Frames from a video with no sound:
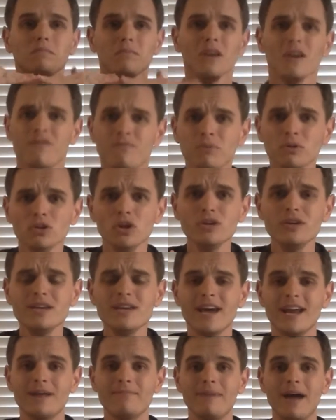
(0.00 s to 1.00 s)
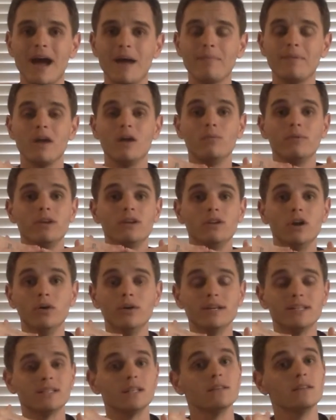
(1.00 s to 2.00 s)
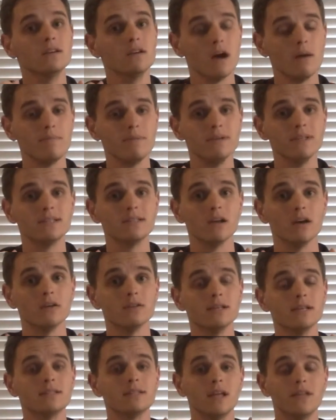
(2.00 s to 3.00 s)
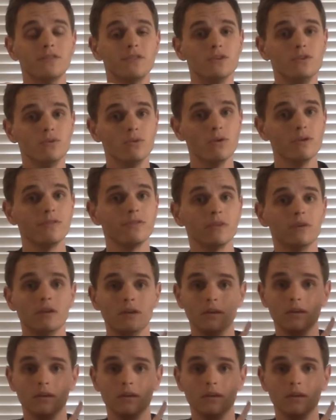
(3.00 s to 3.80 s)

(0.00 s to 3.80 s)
if we're looking at a map and we notice that the compass tells us that north